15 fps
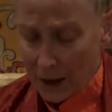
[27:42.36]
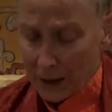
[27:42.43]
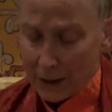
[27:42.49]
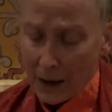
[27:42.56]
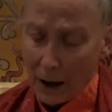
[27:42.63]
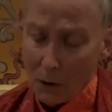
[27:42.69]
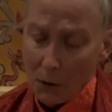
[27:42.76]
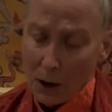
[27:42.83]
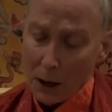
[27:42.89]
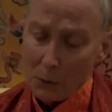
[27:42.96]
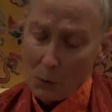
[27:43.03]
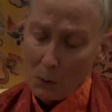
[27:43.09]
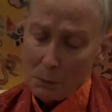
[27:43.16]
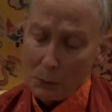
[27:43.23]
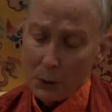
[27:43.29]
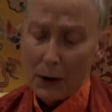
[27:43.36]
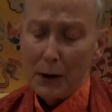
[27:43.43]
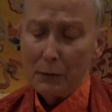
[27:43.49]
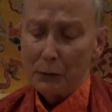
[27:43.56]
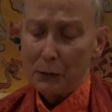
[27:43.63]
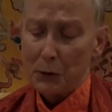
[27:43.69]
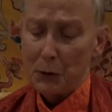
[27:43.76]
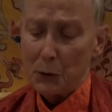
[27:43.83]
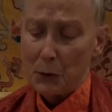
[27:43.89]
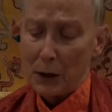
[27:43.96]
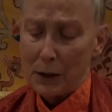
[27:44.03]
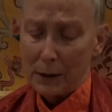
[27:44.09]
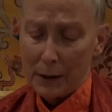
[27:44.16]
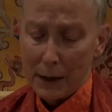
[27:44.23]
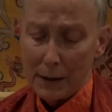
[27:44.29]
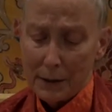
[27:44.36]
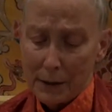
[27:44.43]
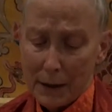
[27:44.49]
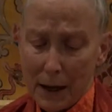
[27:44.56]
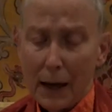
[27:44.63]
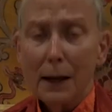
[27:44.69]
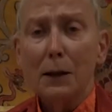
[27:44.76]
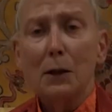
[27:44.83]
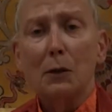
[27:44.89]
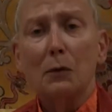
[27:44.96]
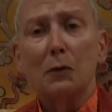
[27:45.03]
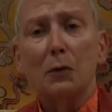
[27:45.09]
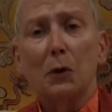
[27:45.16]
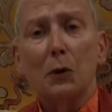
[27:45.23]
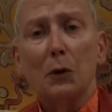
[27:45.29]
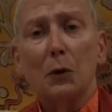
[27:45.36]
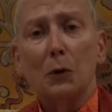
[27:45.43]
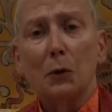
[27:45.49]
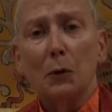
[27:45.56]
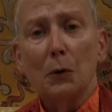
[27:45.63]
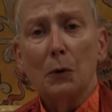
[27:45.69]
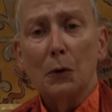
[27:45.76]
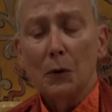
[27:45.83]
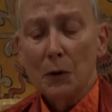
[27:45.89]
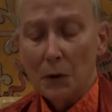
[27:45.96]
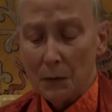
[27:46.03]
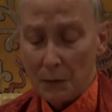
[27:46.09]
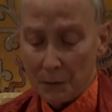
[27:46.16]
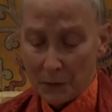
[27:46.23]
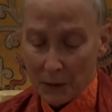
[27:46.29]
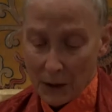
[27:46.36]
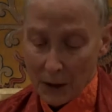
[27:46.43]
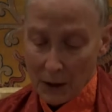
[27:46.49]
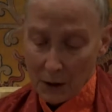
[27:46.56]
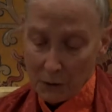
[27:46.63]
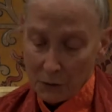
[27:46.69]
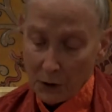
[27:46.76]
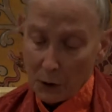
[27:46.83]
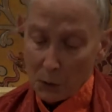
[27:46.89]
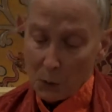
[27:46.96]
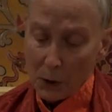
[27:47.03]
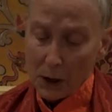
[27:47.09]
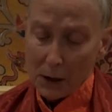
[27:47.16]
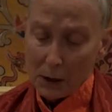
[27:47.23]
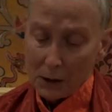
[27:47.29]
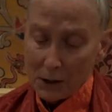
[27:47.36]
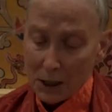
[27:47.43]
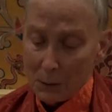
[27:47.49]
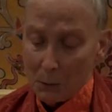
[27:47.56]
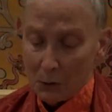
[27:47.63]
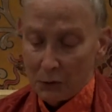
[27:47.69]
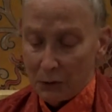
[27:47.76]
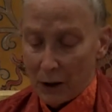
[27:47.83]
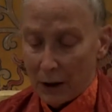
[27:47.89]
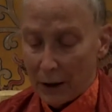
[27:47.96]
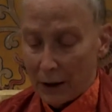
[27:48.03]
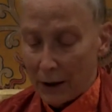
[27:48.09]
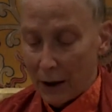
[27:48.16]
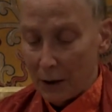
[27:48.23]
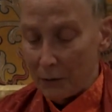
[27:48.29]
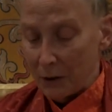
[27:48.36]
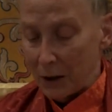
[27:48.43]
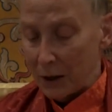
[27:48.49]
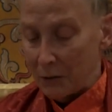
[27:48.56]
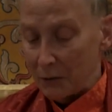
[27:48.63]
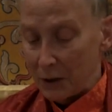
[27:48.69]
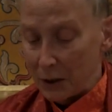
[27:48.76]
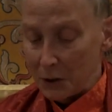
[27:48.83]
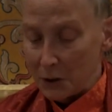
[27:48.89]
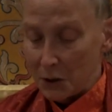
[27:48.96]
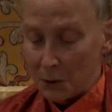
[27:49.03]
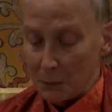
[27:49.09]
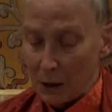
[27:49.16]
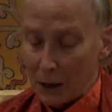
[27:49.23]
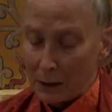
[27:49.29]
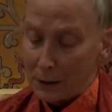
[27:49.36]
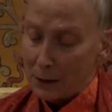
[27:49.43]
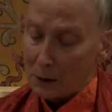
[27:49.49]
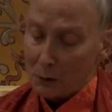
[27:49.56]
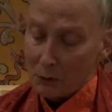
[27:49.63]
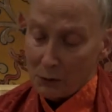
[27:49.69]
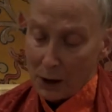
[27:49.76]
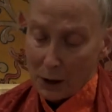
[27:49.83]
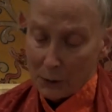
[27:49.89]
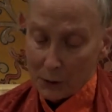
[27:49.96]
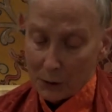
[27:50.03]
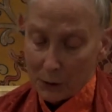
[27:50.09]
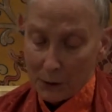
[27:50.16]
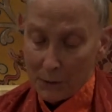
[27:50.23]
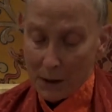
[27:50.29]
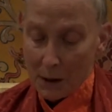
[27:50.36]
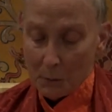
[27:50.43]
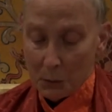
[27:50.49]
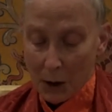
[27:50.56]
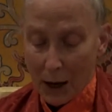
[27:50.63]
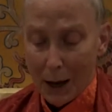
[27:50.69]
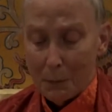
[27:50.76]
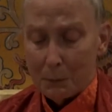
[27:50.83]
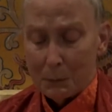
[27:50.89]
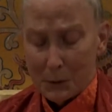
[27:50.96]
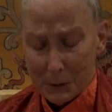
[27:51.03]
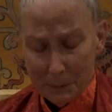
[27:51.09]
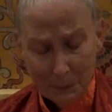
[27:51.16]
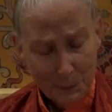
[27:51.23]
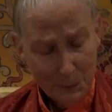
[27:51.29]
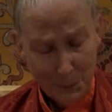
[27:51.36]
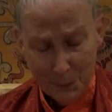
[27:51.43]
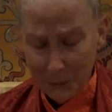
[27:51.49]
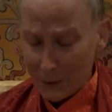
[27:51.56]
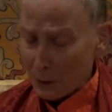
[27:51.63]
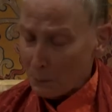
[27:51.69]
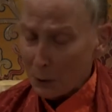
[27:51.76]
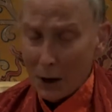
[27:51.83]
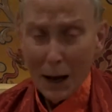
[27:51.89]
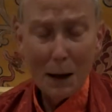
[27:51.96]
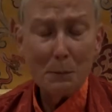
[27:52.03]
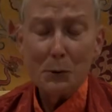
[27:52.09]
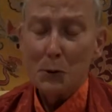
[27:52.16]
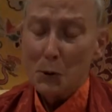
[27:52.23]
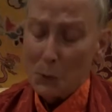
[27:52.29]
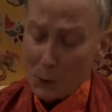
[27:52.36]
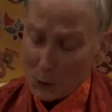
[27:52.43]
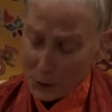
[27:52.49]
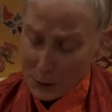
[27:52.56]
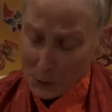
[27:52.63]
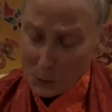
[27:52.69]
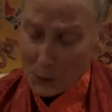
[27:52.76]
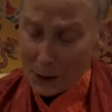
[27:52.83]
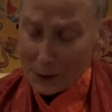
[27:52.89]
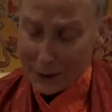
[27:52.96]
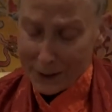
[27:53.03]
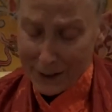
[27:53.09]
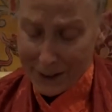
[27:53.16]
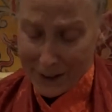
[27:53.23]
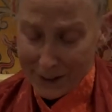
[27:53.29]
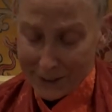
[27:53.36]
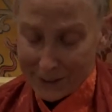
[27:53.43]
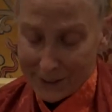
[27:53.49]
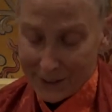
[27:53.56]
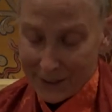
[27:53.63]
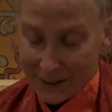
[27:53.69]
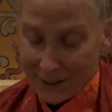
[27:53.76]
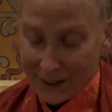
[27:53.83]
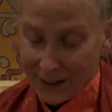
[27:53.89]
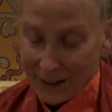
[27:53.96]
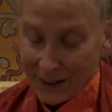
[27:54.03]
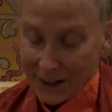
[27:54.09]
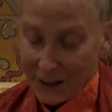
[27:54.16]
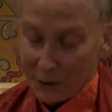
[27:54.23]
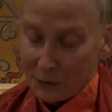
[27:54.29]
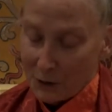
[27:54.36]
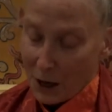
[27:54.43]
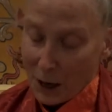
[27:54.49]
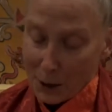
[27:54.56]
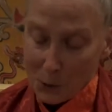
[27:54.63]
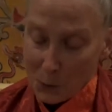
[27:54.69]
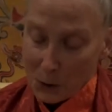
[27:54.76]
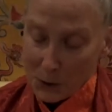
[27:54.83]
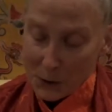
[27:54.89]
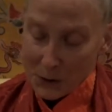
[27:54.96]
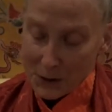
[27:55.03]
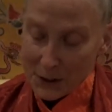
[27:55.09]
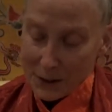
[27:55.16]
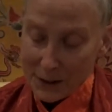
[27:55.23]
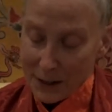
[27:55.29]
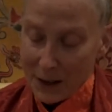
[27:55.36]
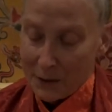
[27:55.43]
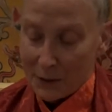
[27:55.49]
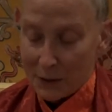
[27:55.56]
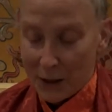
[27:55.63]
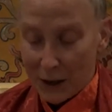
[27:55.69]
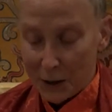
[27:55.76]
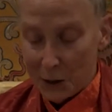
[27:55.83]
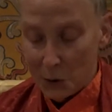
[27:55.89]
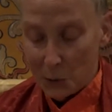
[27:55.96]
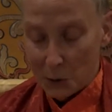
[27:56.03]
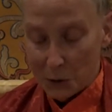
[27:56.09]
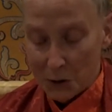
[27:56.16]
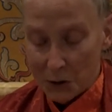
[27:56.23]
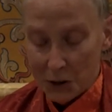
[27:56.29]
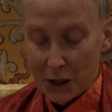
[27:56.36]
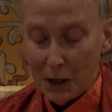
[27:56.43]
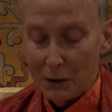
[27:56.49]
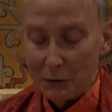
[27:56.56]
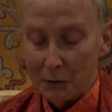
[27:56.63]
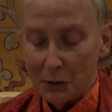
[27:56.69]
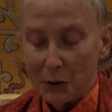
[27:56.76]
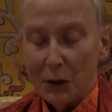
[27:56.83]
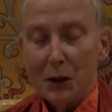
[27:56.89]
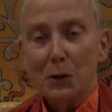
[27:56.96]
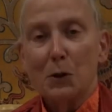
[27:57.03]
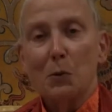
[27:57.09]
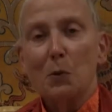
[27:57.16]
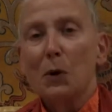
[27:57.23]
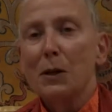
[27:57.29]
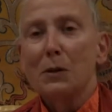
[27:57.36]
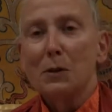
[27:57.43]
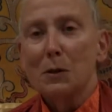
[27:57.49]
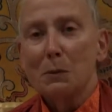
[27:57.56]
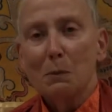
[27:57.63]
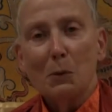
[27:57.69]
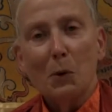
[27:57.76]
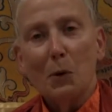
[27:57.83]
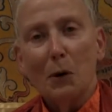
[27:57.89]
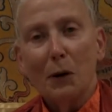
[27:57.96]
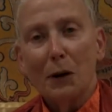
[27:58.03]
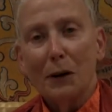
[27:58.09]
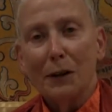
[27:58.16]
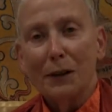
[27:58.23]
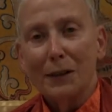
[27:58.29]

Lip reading: Now I will pray for you and light a candle for you. Farewell, Timofey Ivanovich, my little father. Perhaps you will get well again, if God wills it, and then you will sing for us once more."